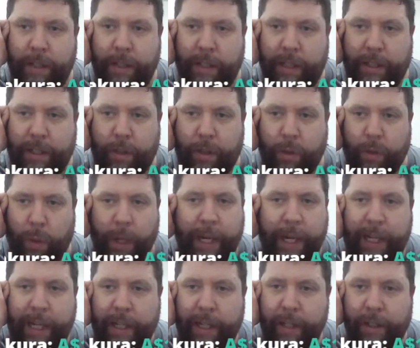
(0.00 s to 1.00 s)
like the
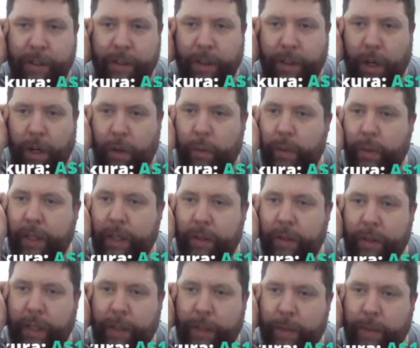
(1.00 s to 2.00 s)
green and goldy
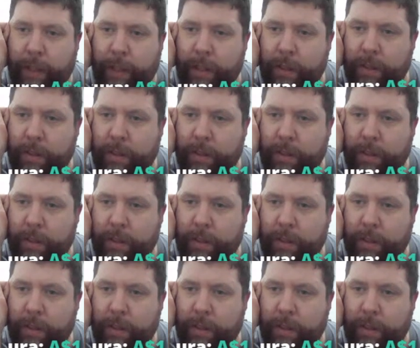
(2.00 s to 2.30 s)
looking one.